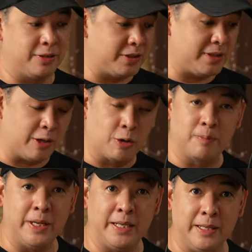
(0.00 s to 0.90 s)
there's
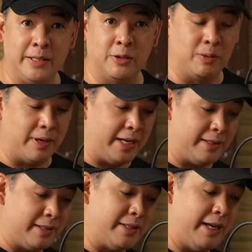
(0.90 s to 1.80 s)
completely no
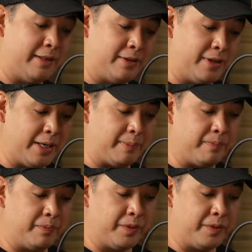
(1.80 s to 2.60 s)
light that's entering.